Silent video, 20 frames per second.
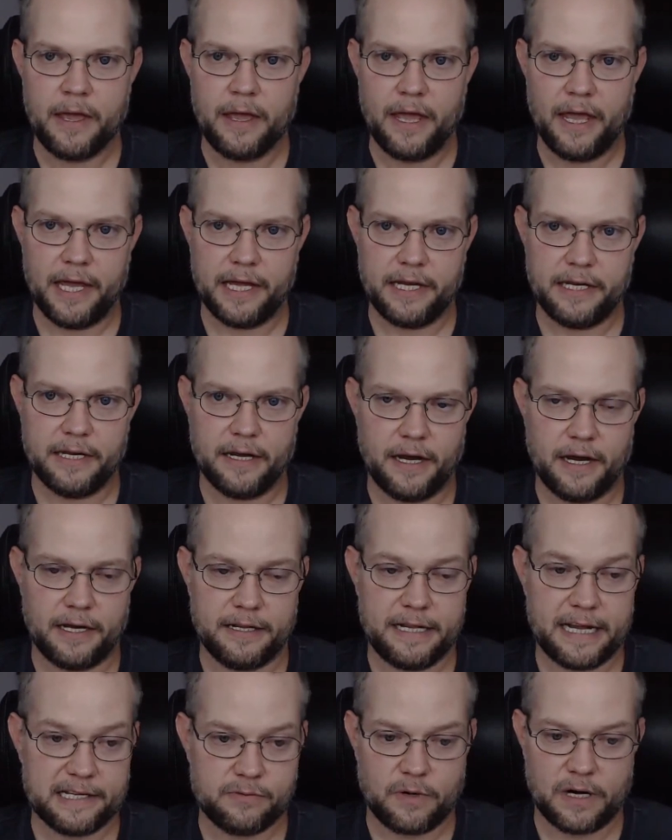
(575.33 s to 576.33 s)
And
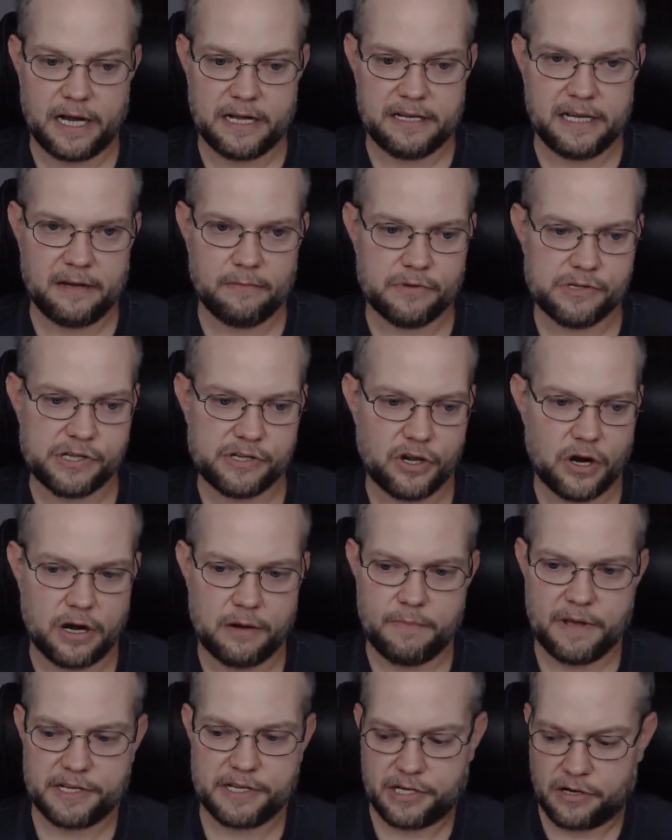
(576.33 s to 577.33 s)
that's what I did, was
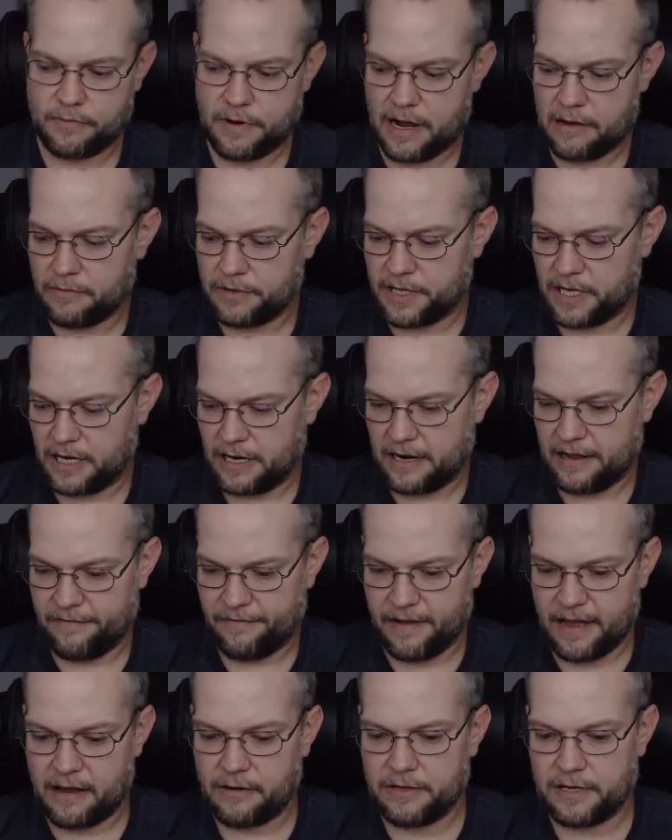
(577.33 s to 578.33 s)
started messing around with it. And I
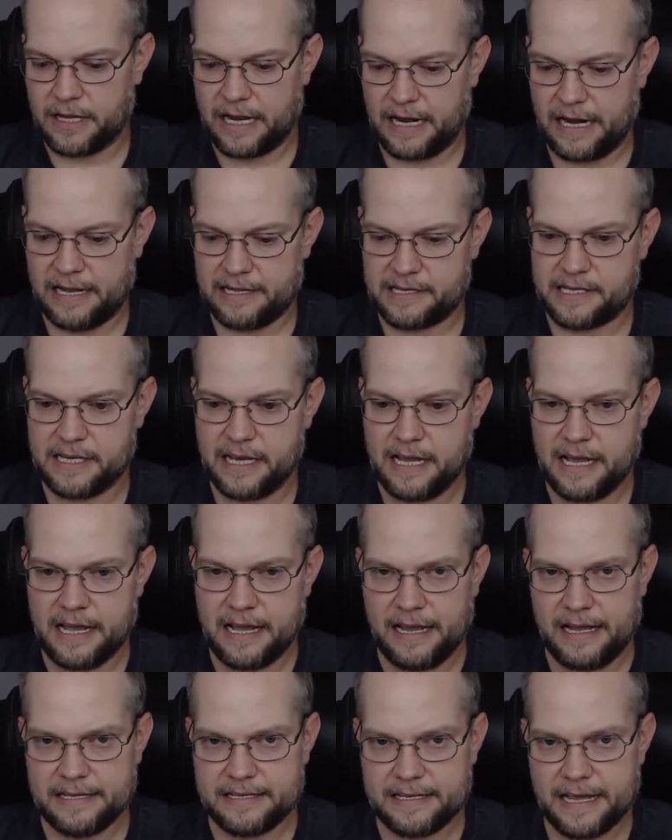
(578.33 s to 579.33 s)
found that it's
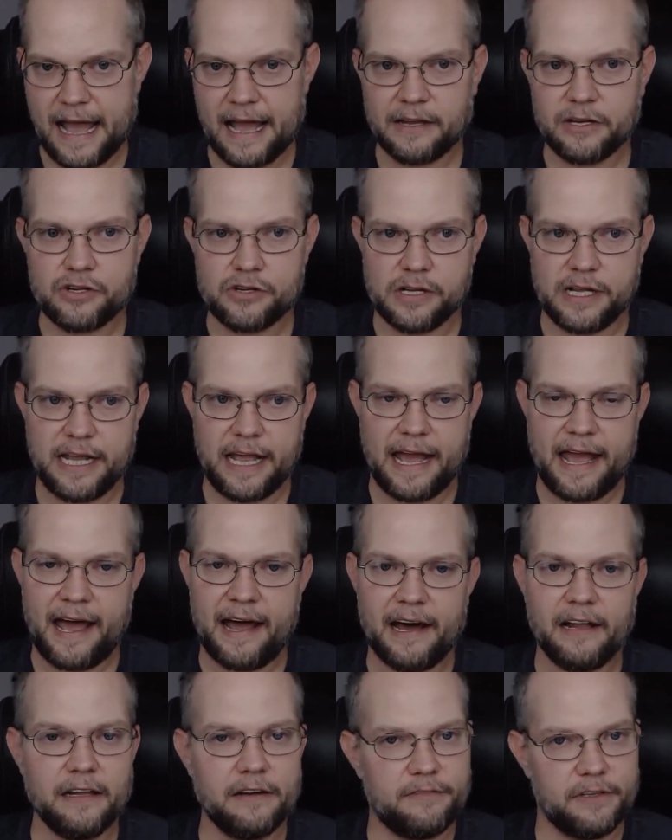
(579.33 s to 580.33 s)
actually a
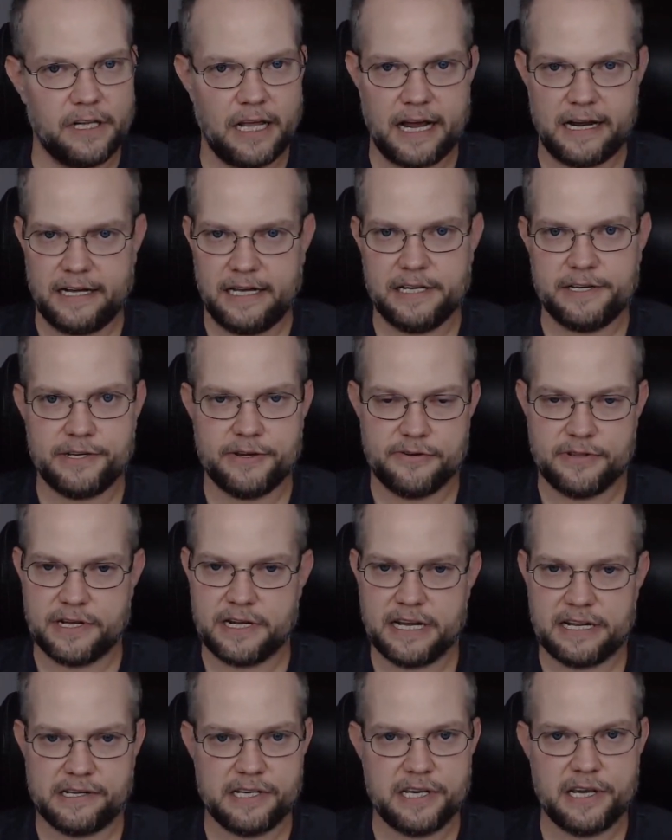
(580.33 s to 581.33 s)
hell of a lot easier than
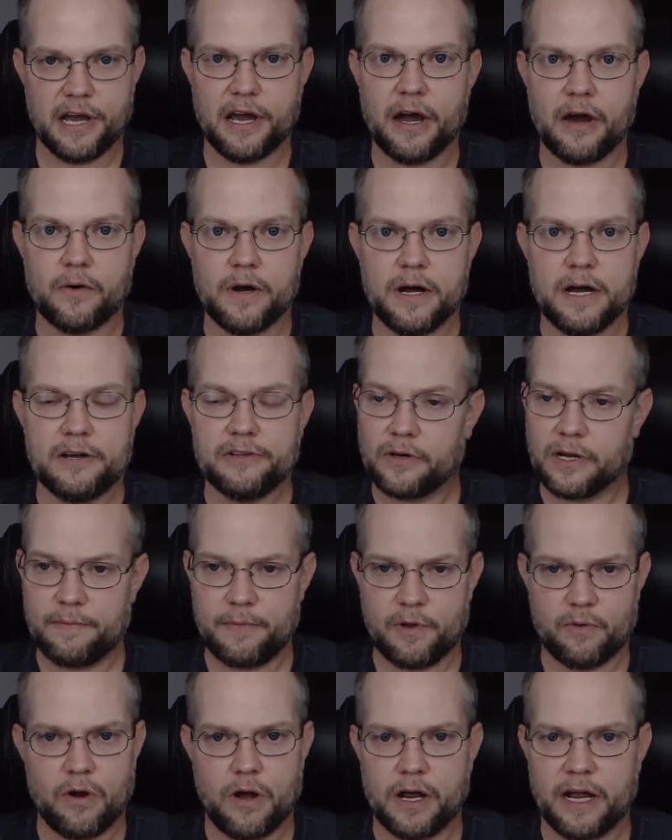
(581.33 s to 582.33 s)
SEO. Don't get
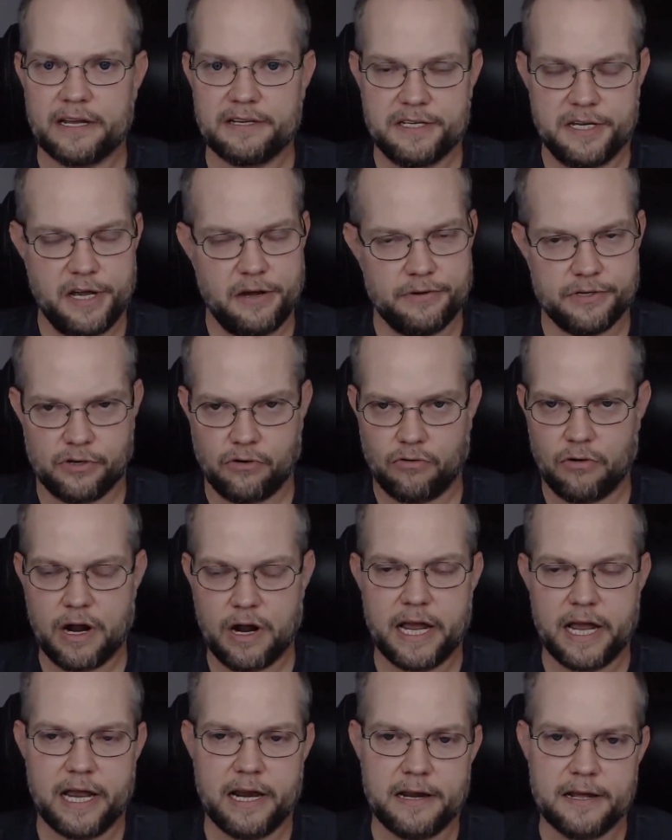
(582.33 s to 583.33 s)
me wrong. SEO is
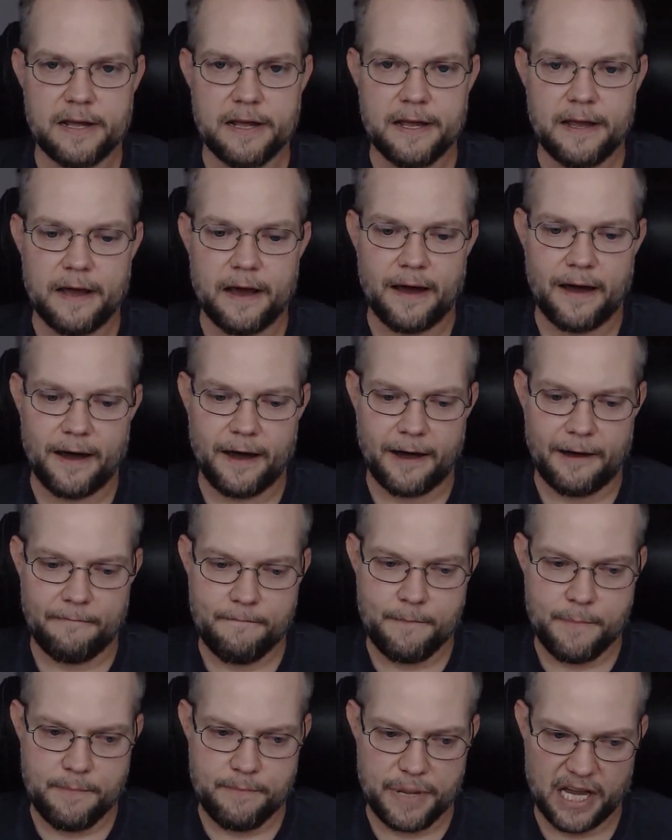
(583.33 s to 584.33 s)
great
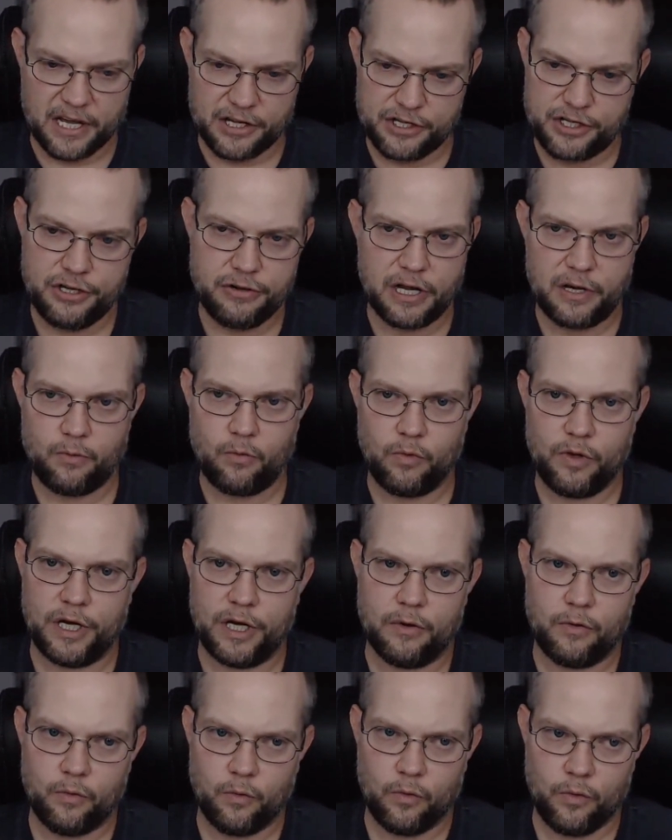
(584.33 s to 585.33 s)
because you
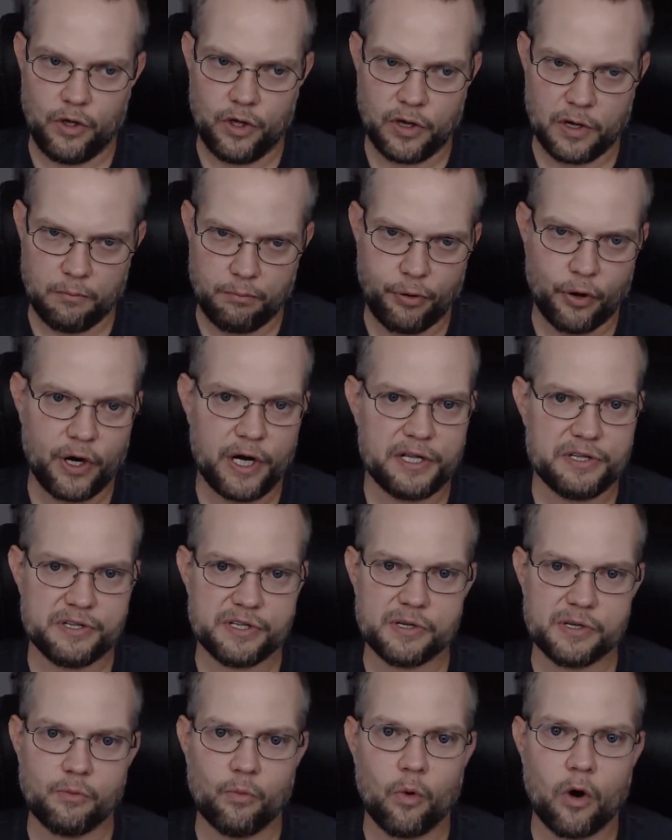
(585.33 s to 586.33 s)
can put in
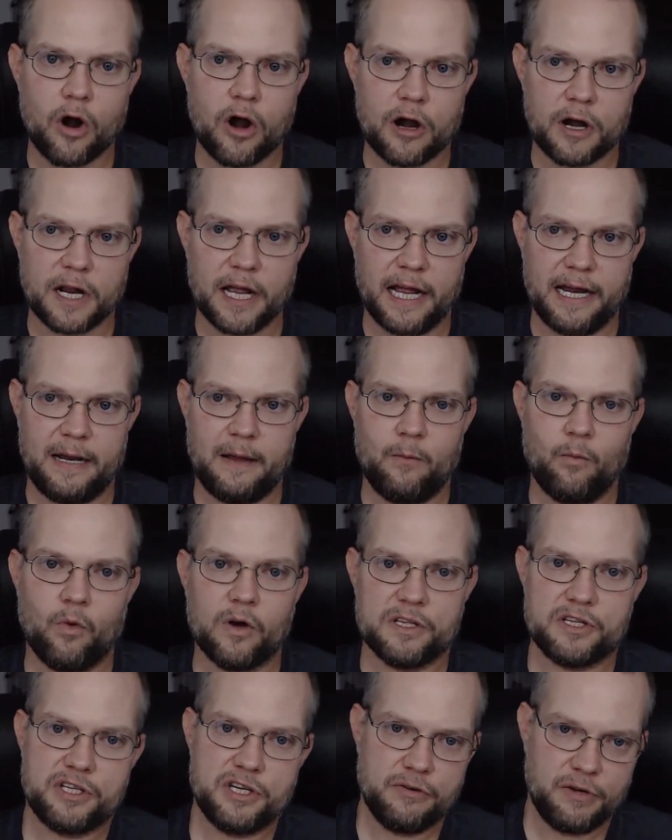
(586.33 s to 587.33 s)
some work. And then
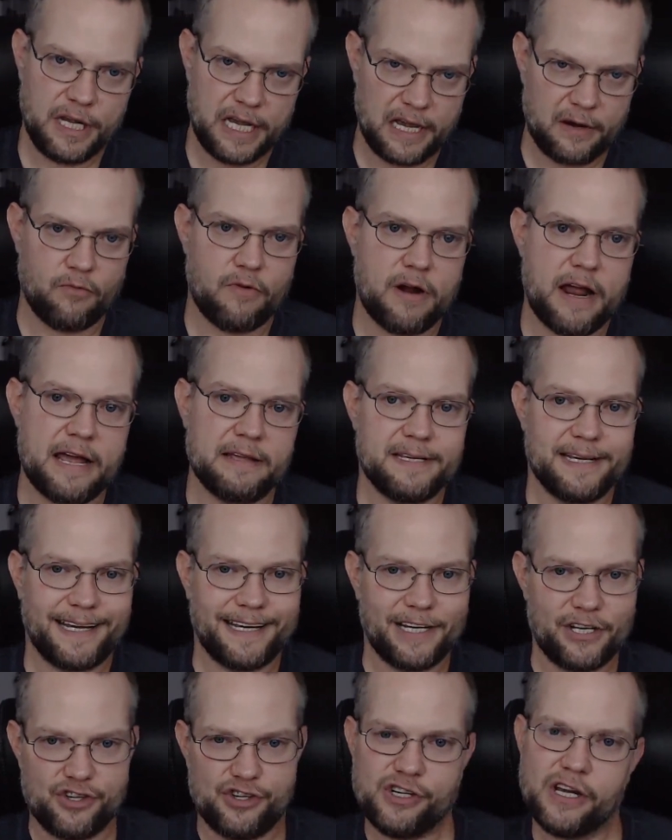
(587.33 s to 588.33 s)
once you get ranked, it
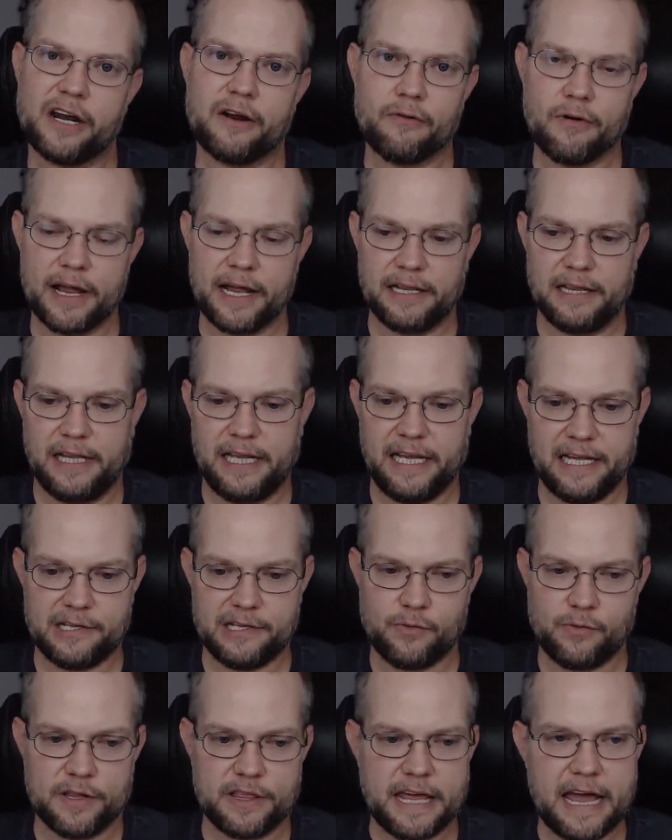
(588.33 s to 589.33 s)
can generate
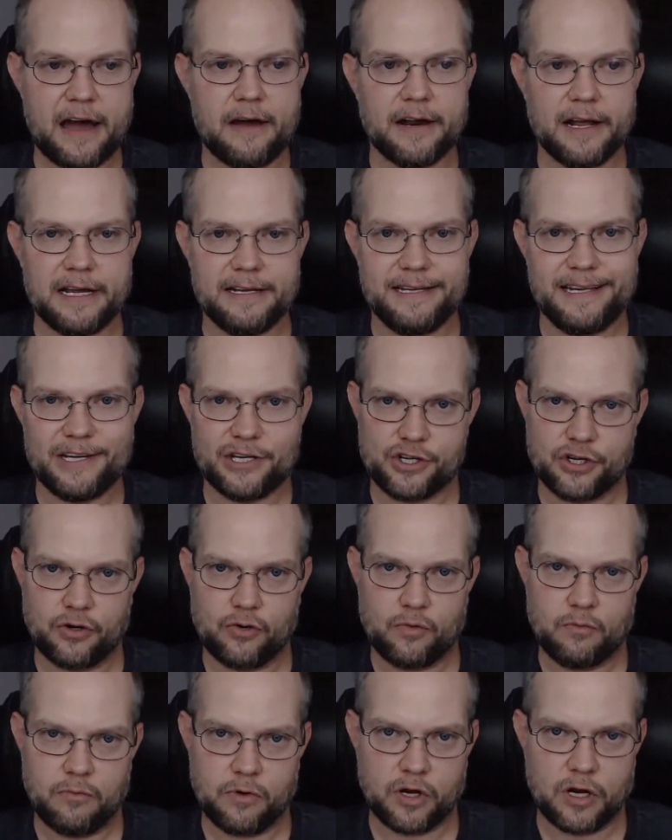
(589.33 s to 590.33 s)
leads without
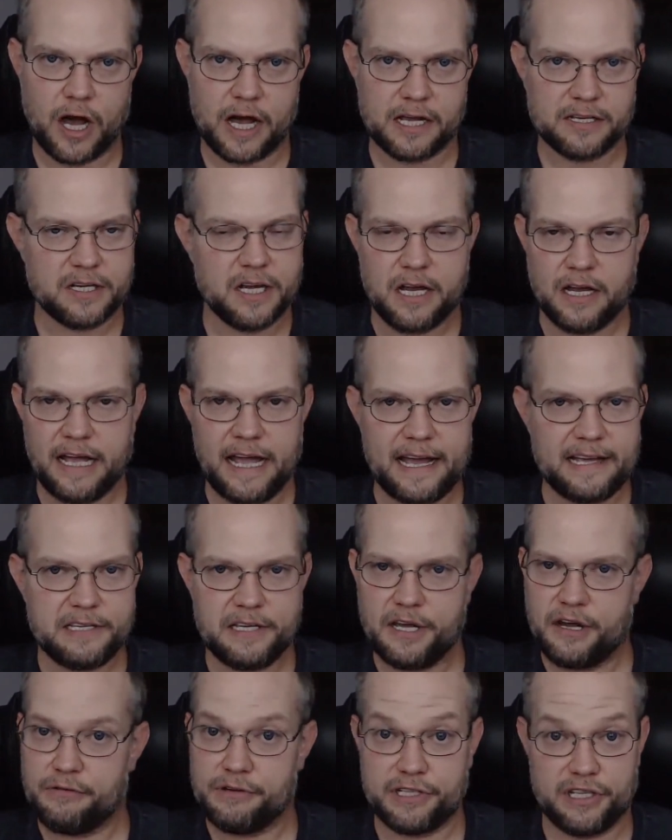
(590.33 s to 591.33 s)
additional cost.
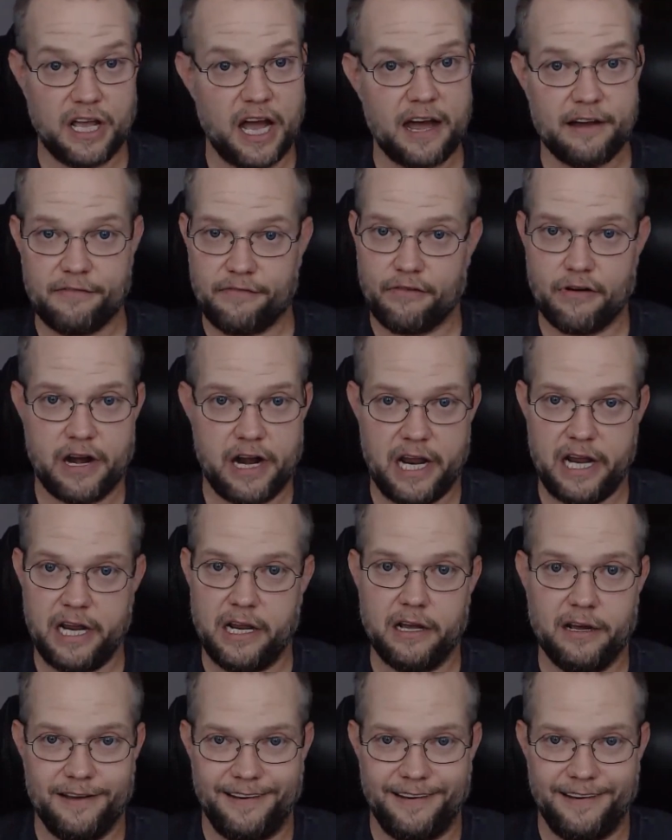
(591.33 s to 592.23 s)
SEO is not free.